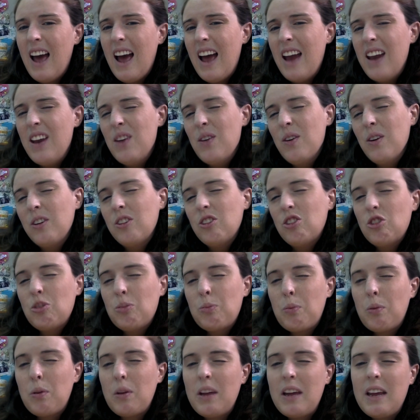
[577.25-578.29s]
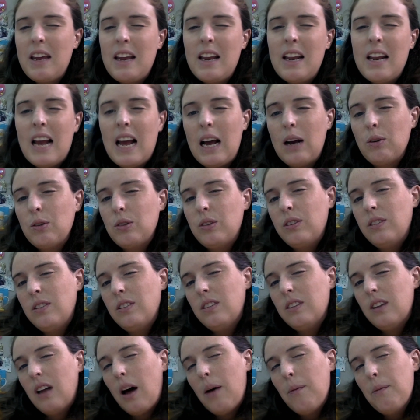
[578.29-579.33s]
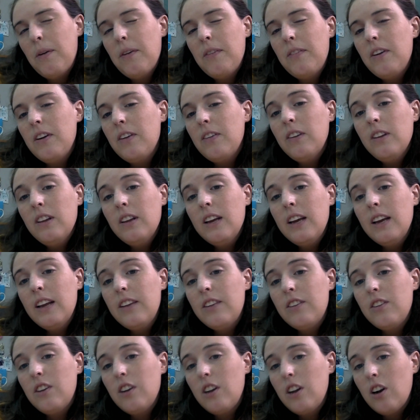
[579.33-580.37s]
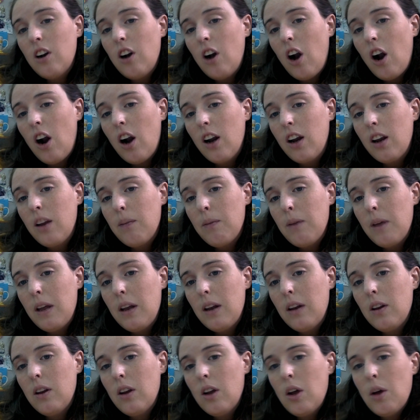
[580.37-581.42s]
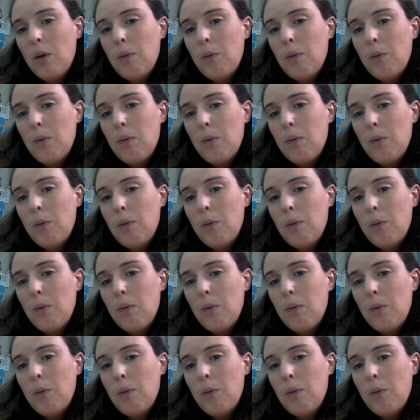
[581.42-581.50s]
And you explain how some of it relates to your argument,